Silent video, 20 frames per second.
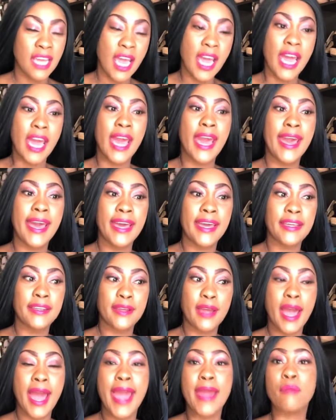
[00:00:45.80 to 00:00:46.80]
And
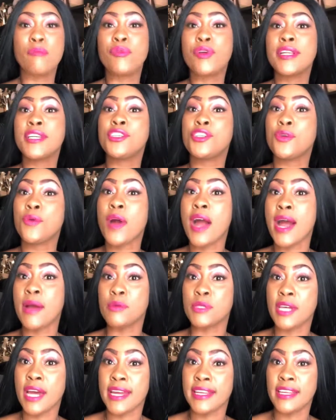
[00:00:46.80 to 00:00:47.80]
I am pretty sure I
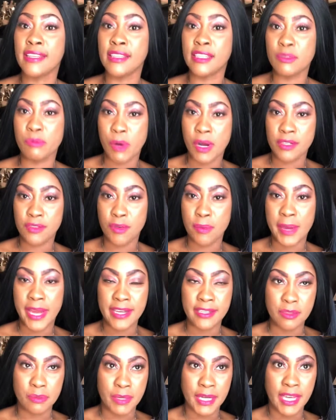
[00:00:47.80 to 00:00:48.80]
was hiding this box from my
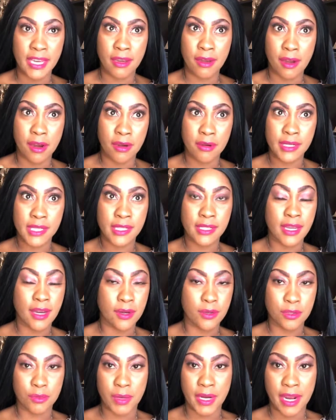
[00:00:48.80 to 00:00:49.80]
husband. He always
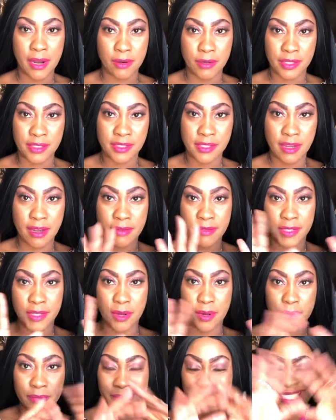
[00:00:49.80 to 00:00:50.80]
knows when I order stuff,
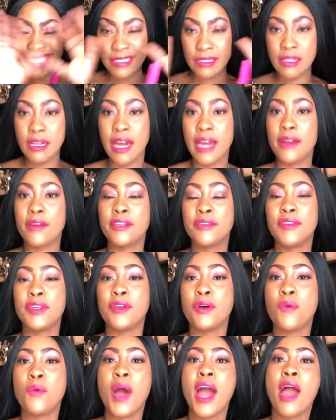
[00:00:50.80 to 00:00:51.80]
so I don't even
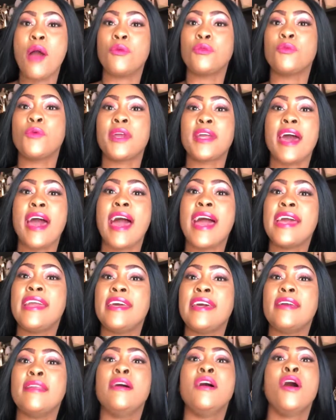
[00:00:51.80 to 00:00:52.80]
know why I would want to hide
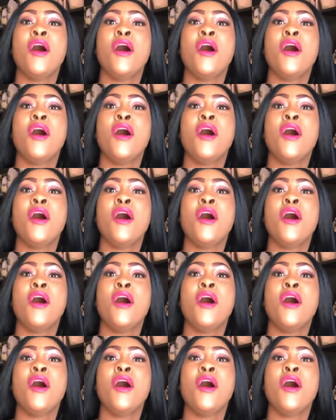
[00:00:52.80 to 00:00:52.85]
it.